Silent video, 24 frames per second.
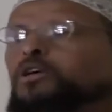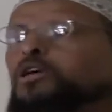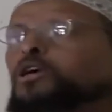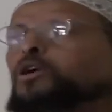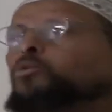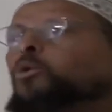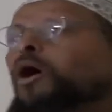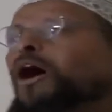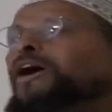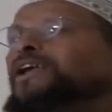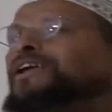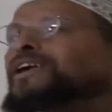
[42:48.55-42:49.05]

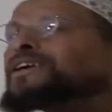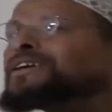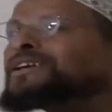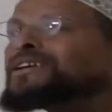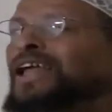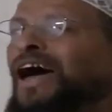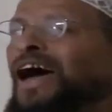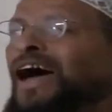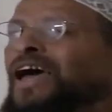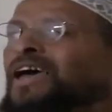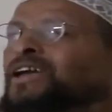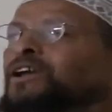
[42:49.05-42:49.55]
He waited
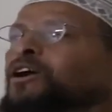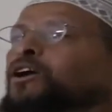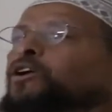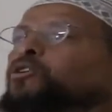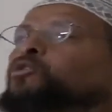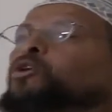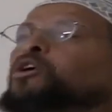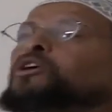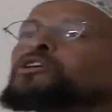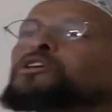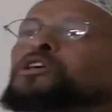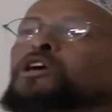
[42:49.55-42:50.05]

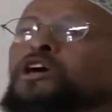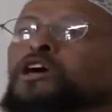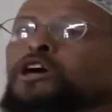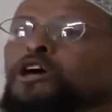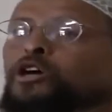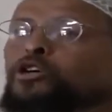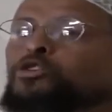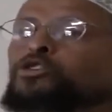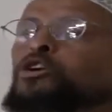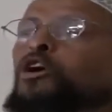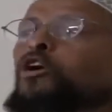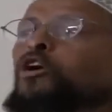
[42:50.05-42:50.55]
900
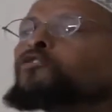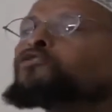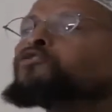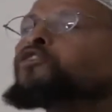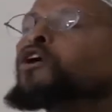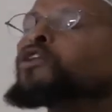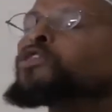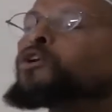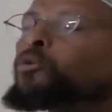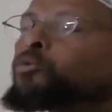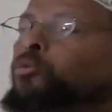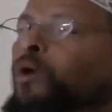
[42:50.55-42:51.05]
years
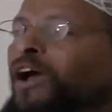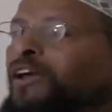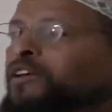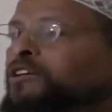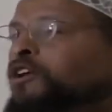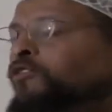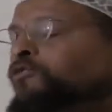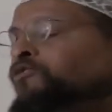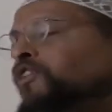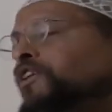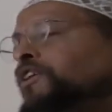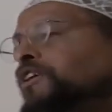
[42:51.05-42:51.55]
for the
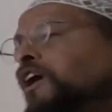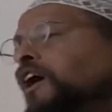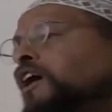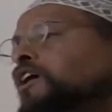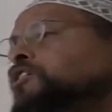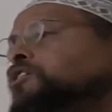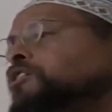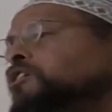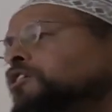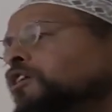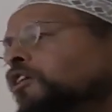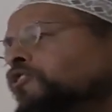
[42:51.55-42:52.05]

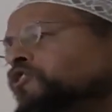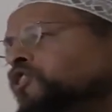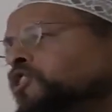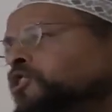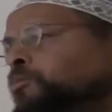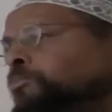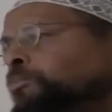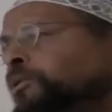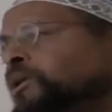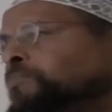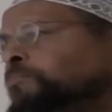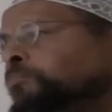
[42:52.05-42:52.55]
rectification of
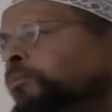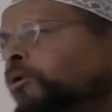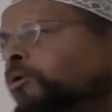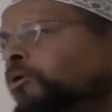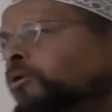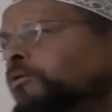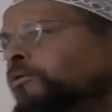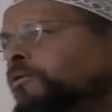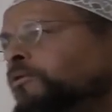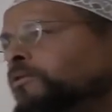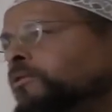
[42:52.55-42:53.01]
his people.